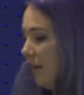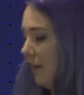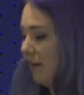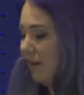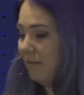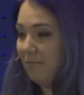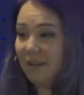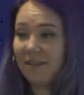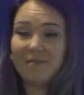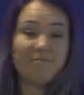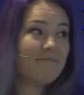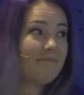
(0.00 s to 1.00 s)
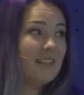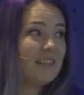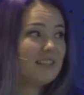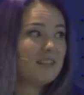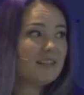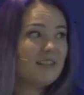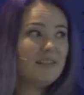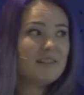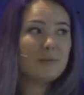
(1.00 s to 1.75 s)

But it's still in the